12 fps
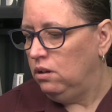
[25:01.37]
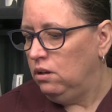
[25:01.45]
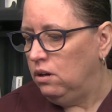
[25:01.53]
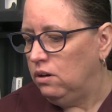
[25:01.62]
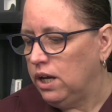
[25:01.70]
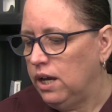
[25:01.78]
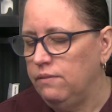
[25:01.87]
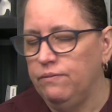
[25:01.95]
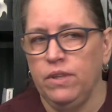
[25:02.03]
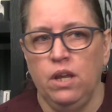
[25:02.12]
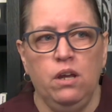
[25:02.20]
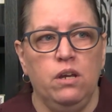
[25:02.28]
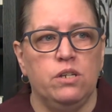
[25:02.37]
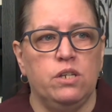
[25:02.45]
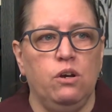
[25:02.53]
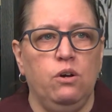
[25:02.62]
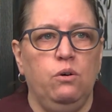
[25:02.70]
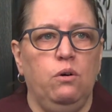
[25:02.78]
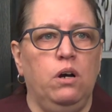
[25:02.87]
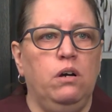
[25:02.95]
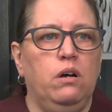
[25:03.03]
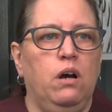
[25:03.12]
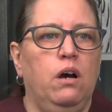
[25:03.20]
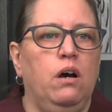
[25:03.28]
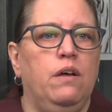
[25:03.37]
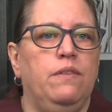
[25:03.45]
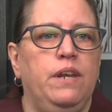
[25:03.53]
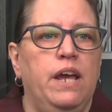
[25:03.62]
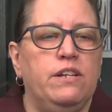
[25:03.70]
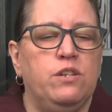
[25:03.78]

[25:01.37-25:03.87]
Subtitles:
Okay. So the next